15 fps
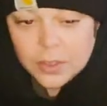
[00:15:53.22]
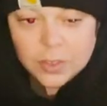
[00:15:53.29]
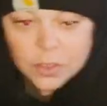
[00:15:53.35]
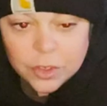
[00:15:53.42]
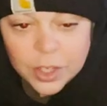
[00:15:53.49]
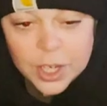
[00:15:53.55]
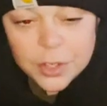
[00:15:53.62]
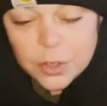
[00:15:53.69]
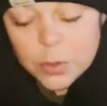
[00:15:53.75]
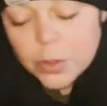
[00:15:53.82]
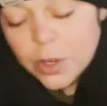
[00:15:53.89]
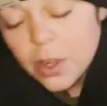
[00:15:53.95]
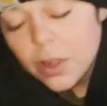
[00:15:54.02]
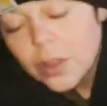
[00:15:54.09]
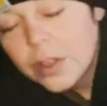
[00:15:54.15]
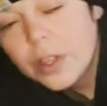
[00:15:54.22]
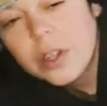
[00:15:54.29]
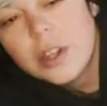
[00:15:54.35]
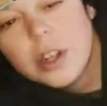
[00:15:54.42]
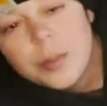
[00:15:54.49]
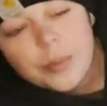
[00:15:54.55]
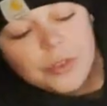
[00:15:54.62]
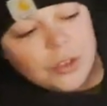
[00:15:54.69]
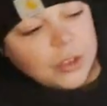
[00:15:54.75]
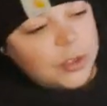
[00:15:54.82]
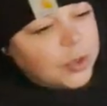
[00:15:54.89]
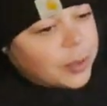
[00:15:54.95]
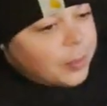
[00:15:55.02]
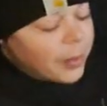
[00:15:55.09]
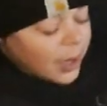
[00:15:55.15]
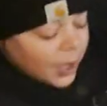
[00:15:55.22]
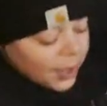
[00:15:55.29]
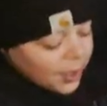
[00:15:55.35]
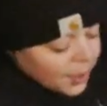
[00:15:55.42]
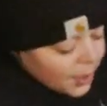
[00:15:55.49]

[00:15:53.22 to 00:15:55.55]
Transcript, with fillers: Stay tuned, y'all. I'm still in bed.